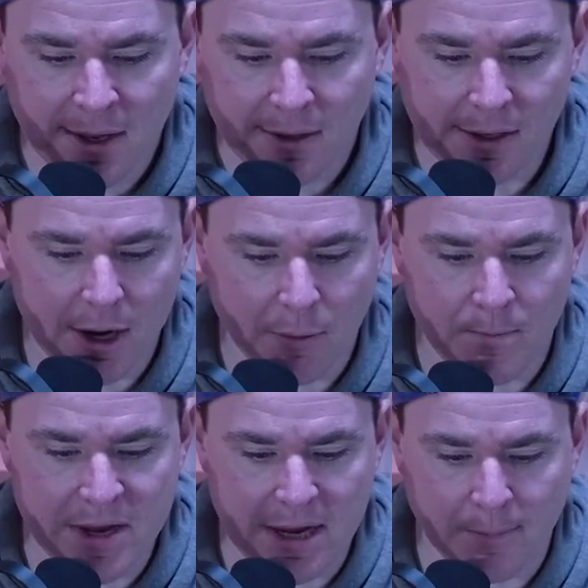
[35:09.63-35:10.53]
you know,
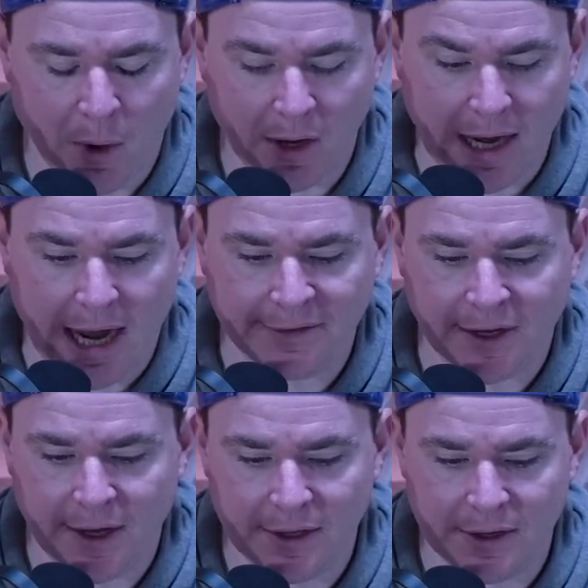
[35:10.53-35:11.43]
being
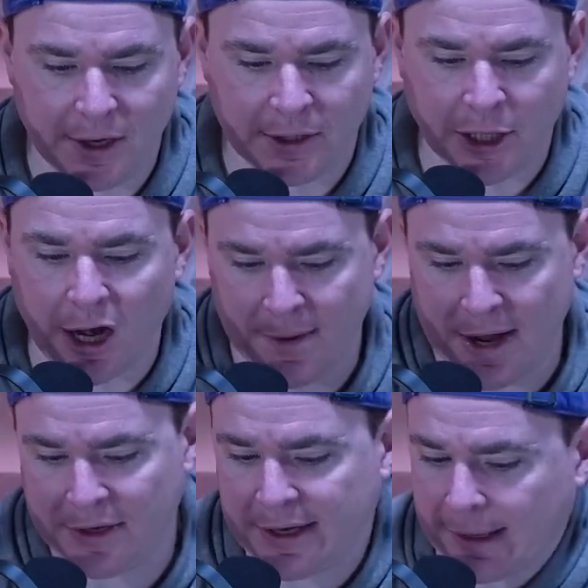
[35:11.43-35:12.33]
Gaza, they're talking
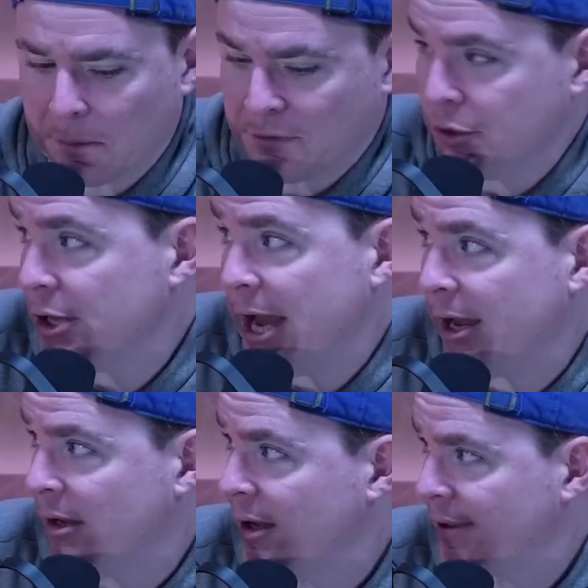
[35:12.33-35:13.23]
about the Kingdom of Judea.
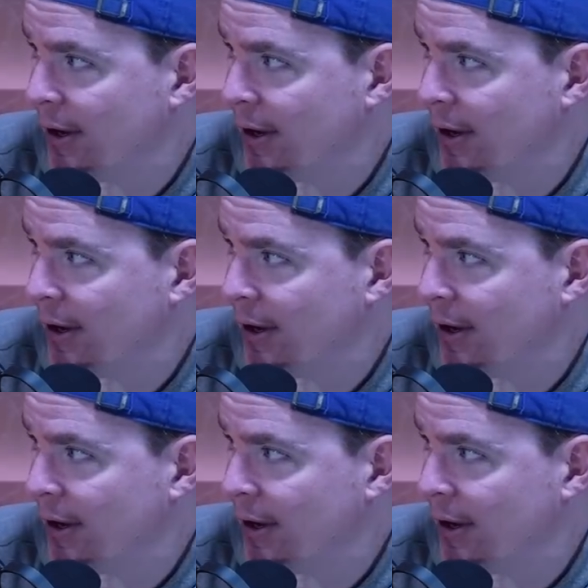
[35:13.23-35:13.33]
They're